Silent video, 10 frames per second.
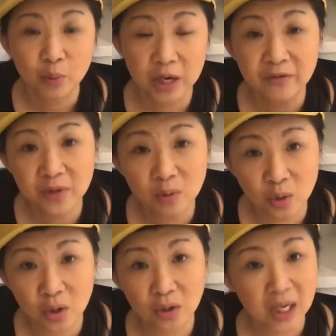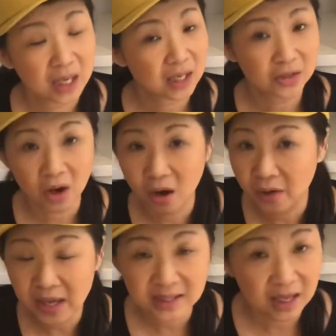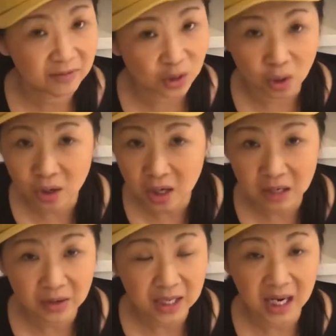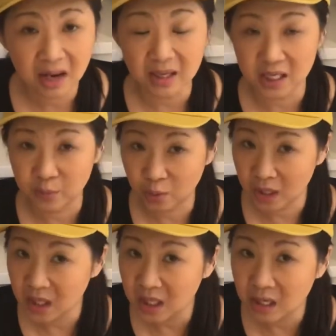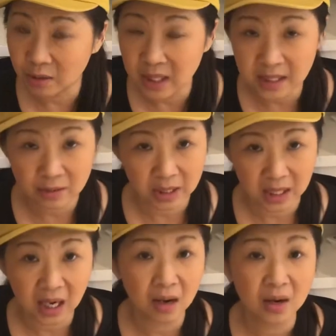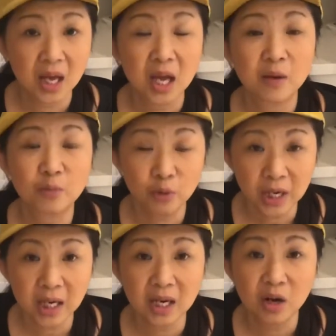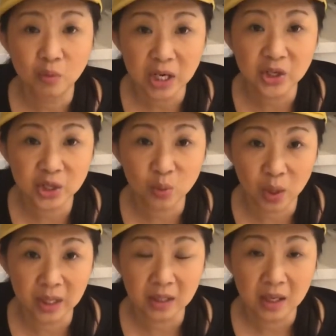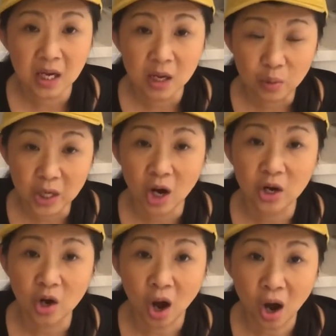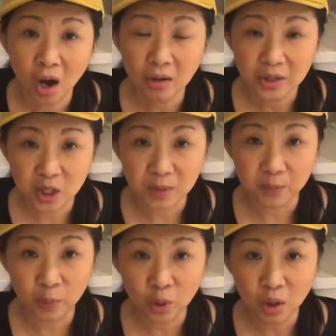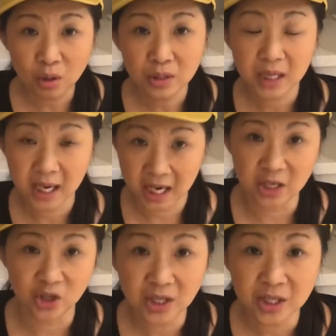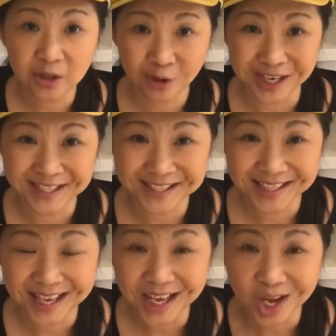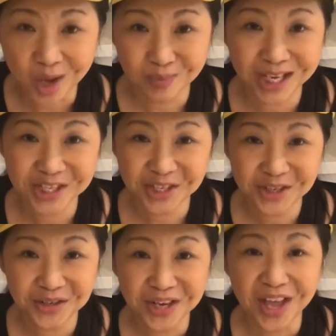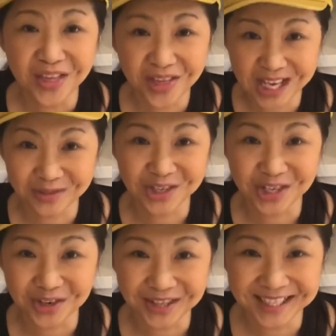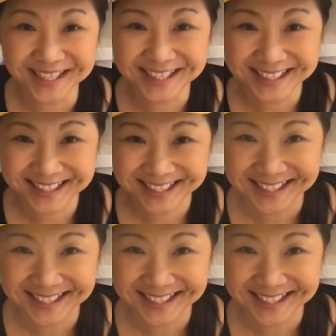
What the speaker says: pray for the world, because all that stuff that's going on right now is pretty crazy right now. Pray, righteous one. We are called to be pro in Jesus Christ. God bless you. Thanks for sharing this.